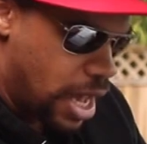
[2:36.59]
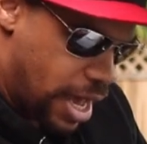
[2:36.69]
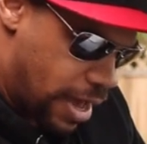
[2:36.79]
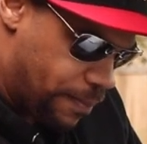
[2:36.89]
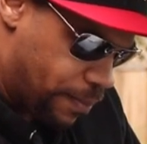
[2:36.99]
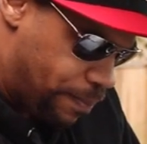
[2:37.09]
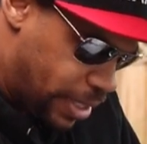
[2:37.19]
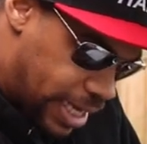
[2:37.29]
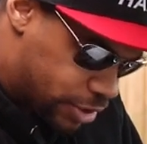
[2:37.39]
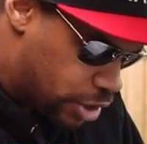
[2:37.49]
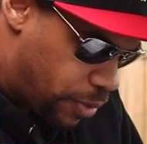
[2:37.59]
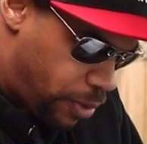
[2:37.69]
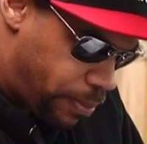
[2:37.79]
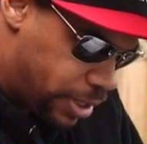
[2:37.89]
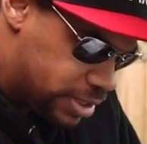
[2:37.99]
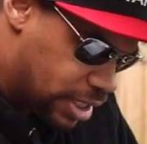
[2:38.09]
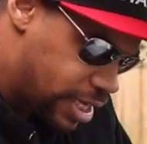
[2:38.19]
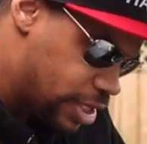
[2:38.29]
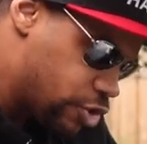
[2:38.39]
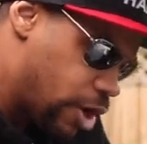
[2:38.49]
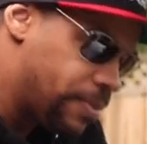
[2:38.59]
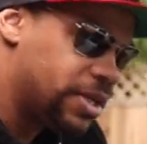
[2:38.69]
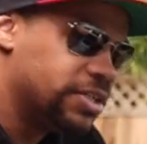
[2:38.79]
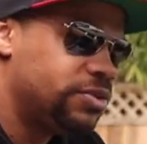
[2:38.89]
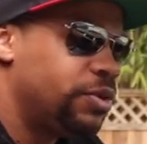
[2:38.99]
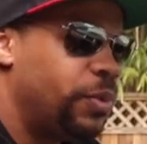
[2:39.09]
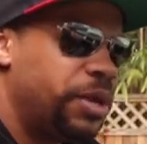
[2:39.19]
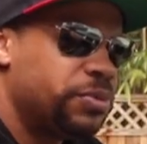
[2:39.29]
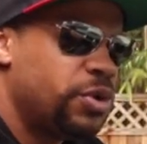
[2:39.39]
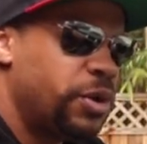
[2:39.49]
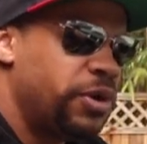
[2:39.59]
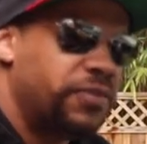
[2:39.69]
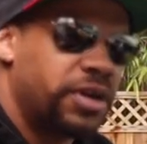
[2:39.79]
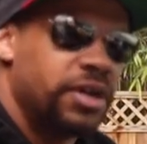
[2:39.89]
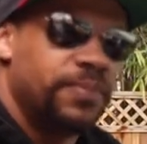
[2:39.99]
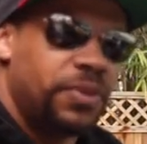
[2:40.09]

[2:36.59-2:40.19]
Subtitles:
But yeah, so they replaced the linkage arm because when I was going over